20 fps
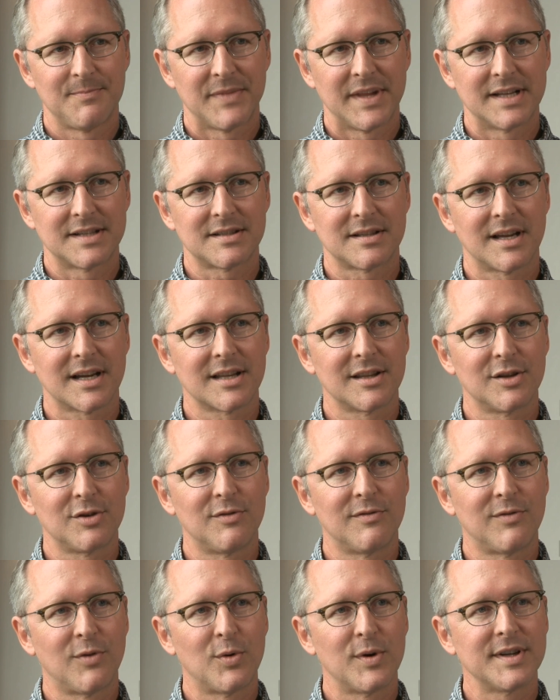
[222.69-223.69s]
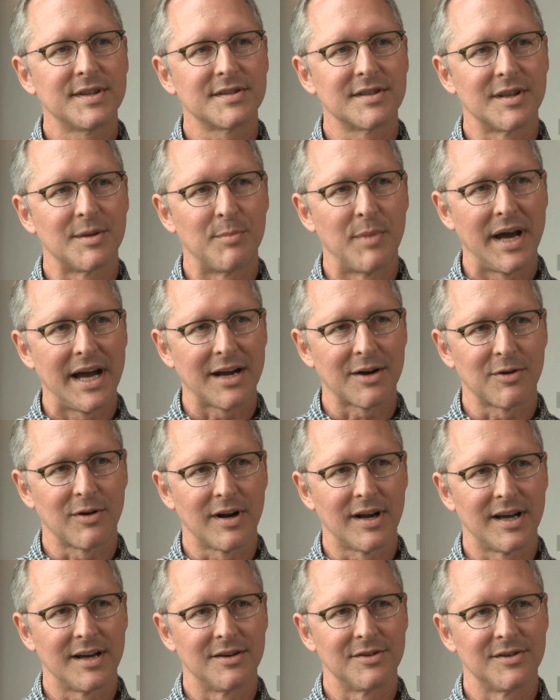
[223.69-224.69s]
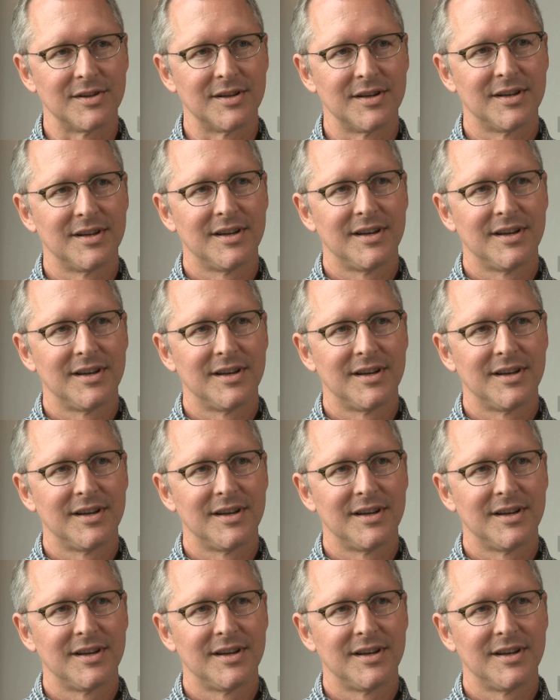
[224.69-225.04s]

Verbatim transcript: It's like a little voice in the background